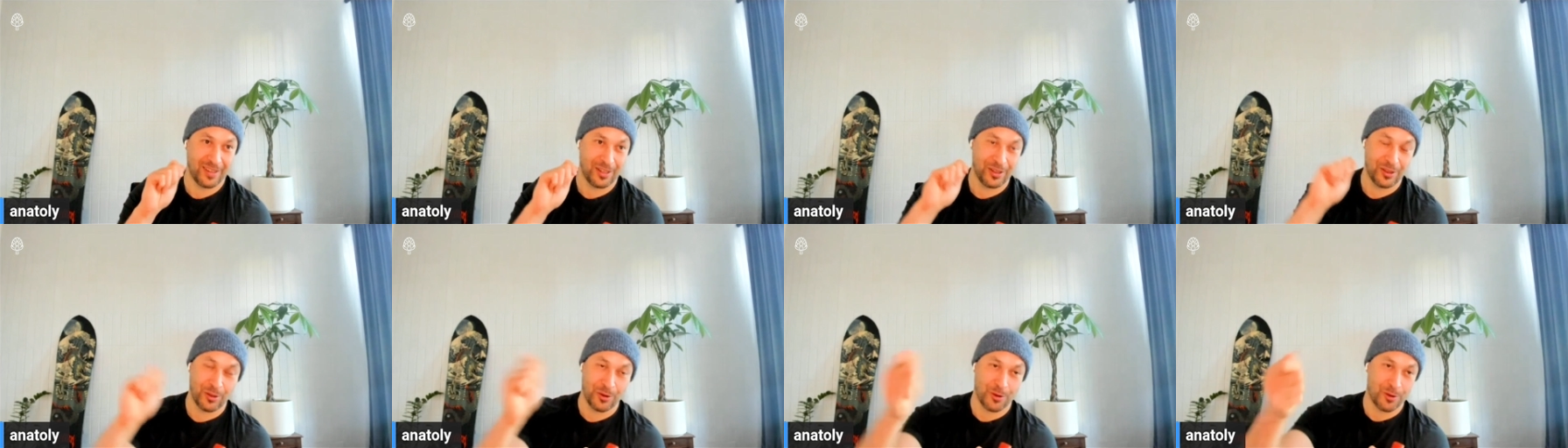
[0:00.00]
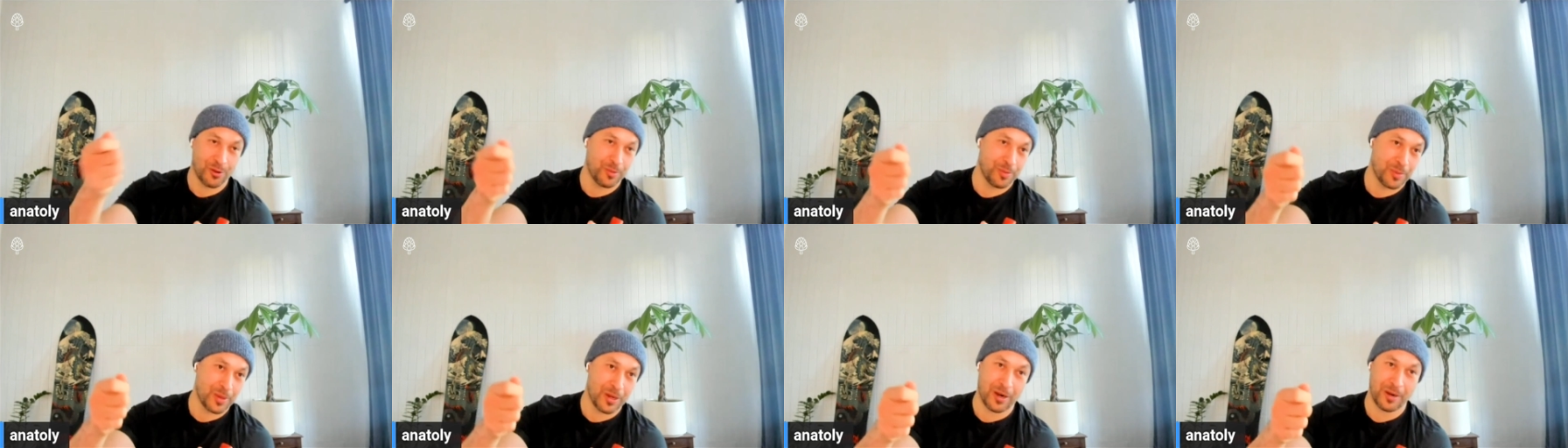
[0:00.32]
a
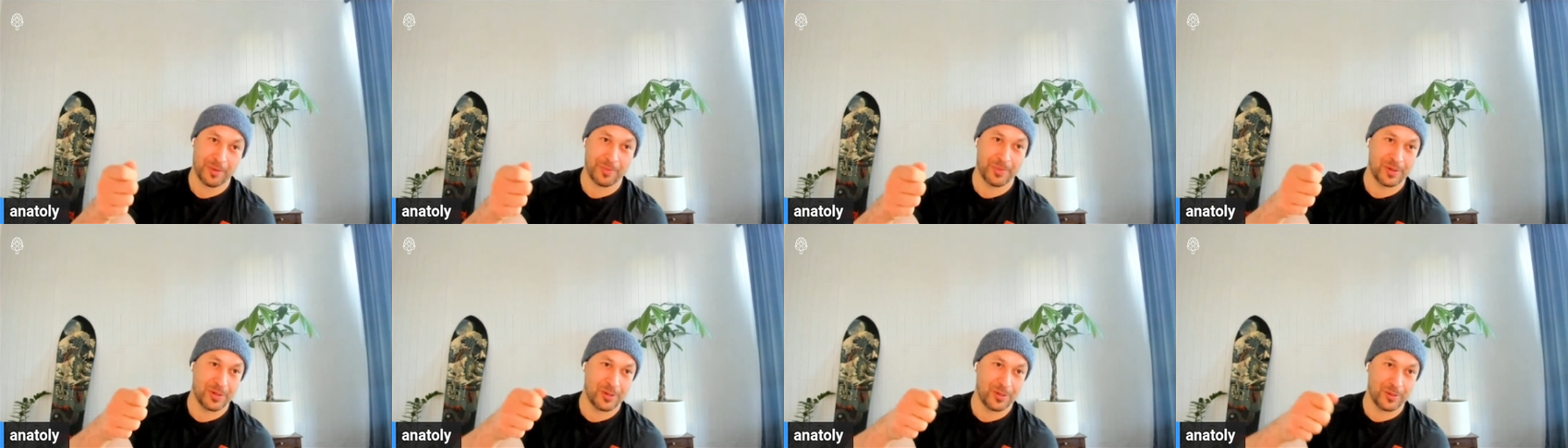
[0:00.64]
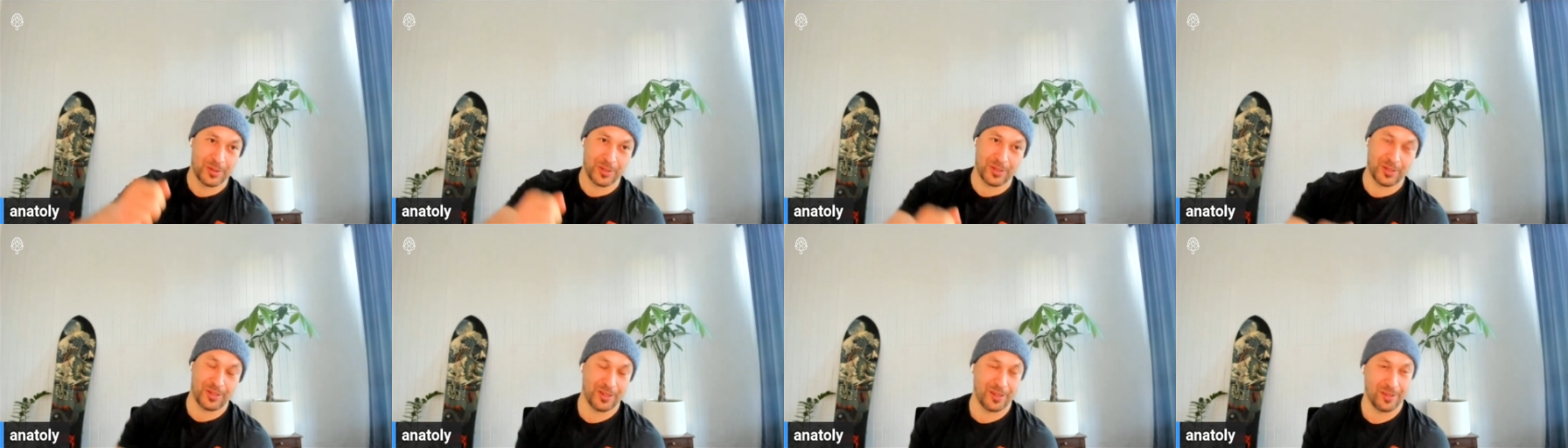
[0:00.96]
local block
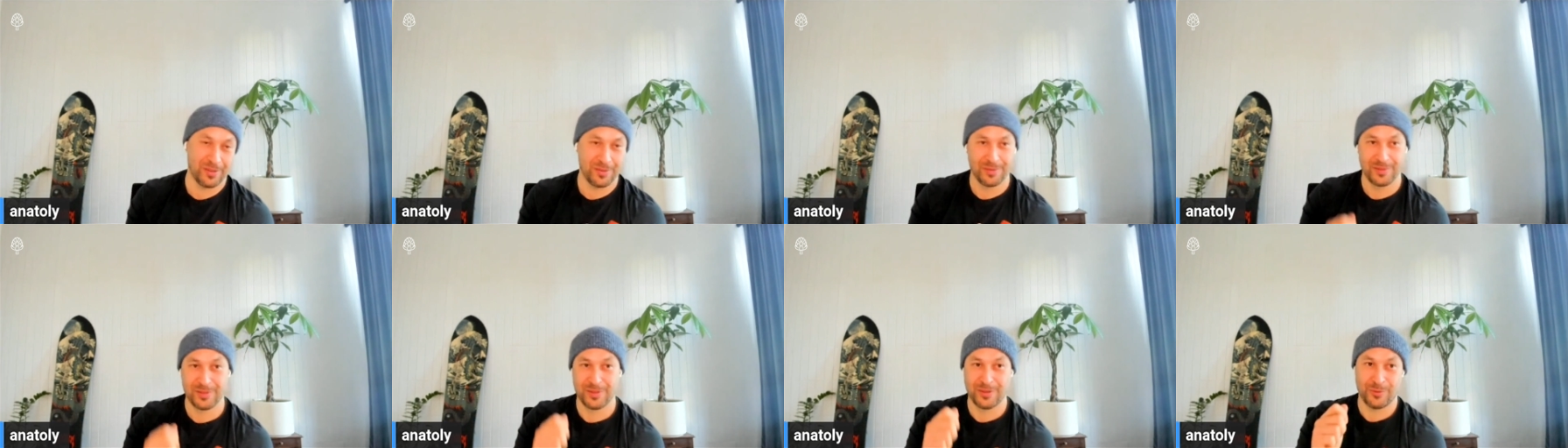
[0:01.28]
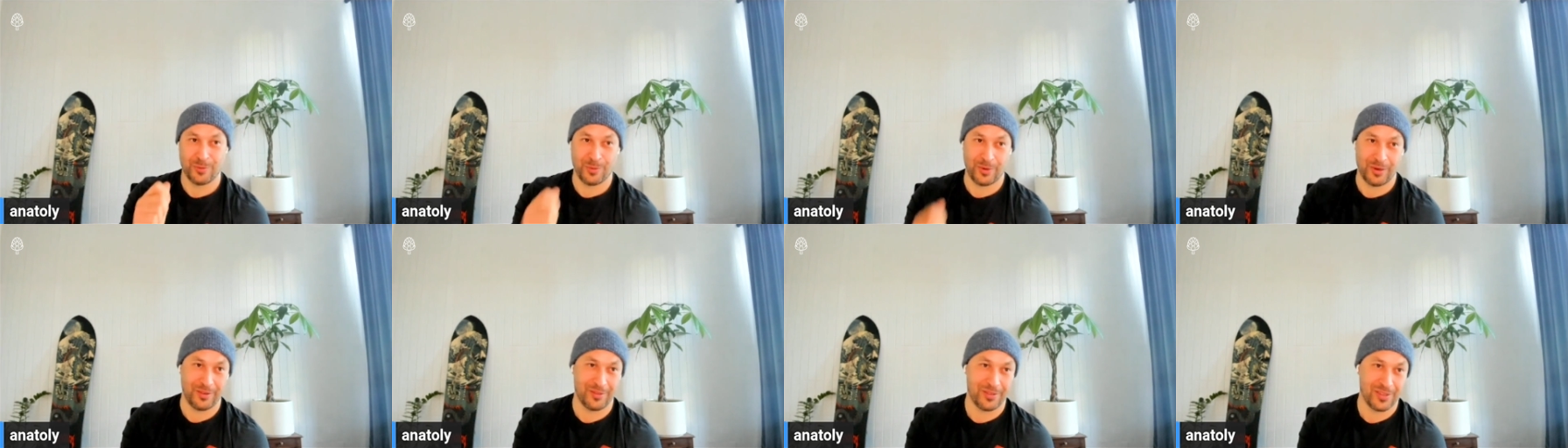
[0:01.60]
producer,
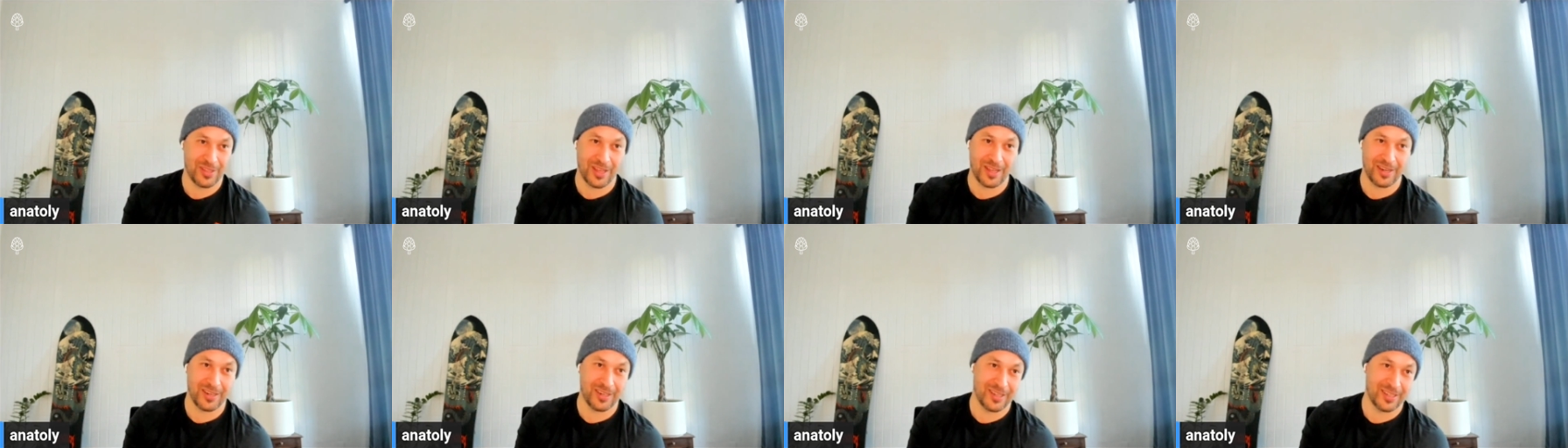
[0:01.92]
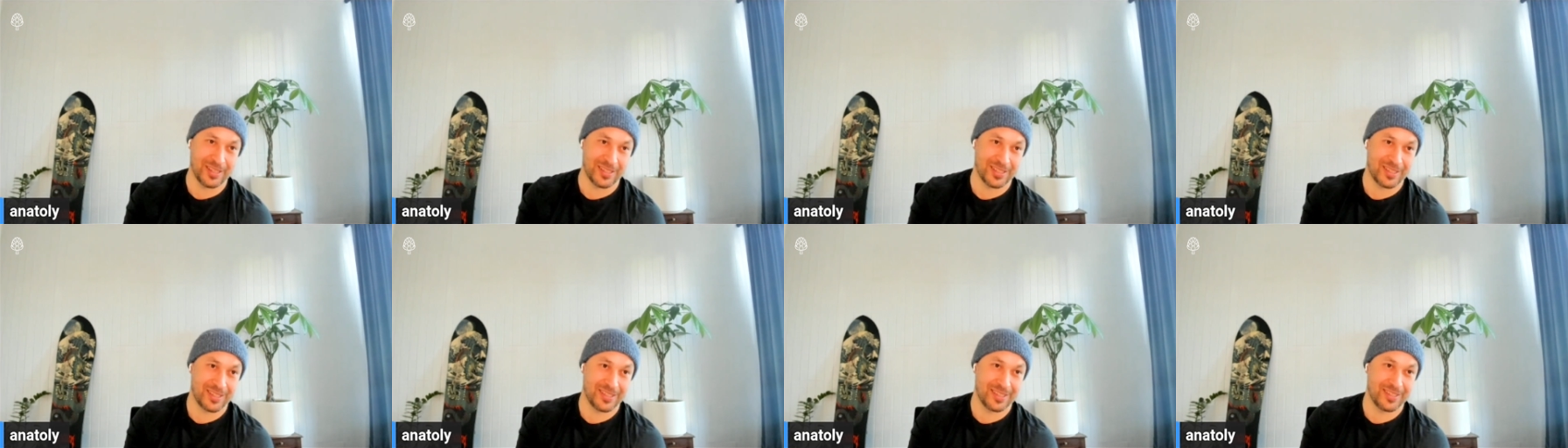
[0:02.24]
wherever that
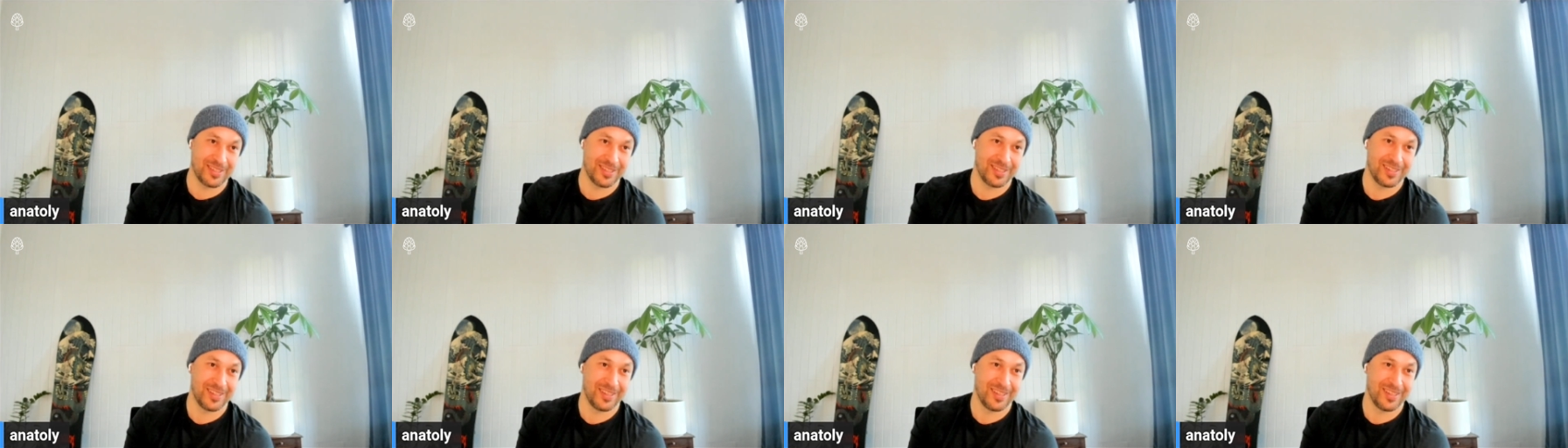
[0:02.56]
is,